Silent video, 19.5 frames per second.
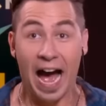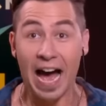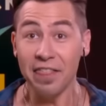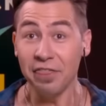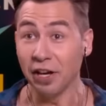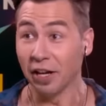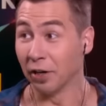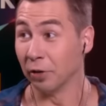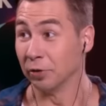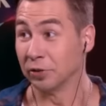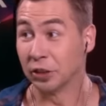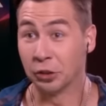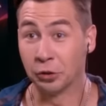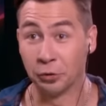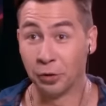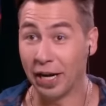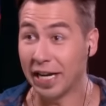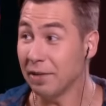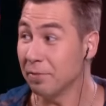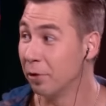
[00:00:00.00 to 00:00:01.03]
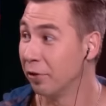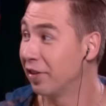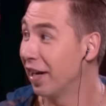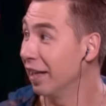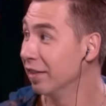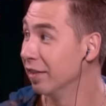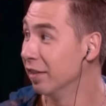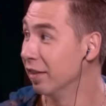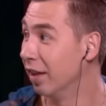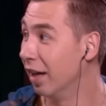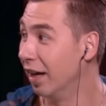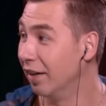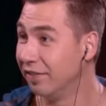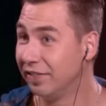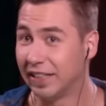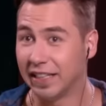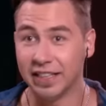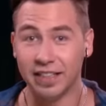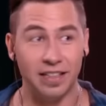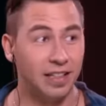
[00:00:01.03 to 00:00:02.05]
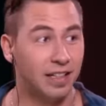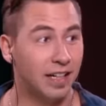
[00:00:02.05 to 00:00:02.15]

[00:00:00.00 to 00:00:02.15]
I thought it was a great movie. I loved it.